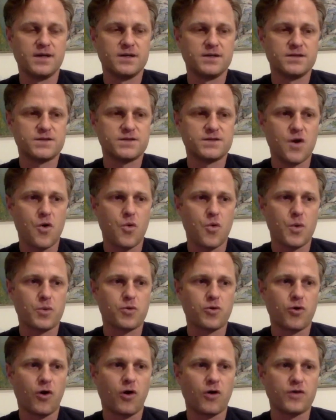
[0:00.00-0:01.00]
So we
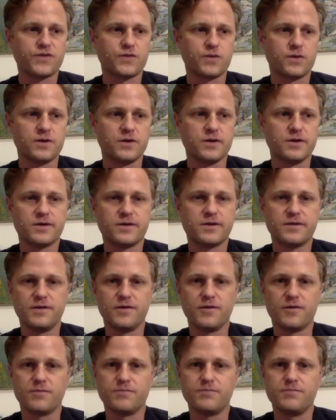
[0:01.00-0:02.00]
were all sort of,
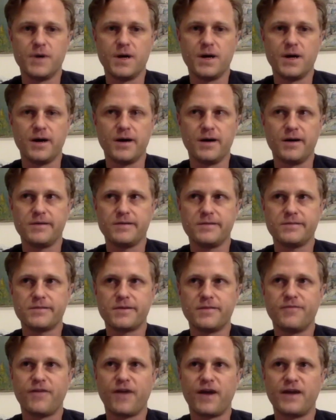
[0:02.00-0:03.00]

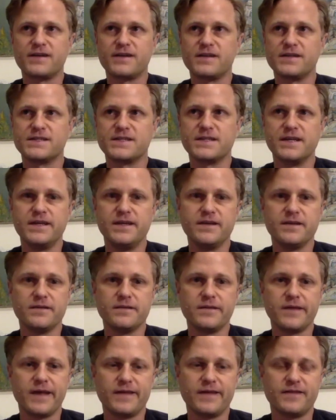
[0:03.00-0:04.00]
confined to the city
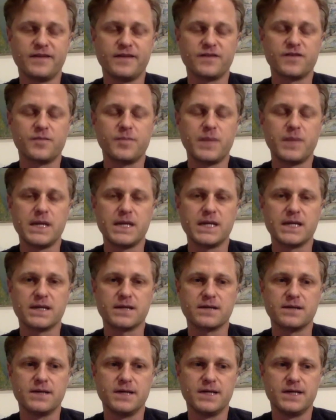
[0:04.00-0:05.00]
and anticipating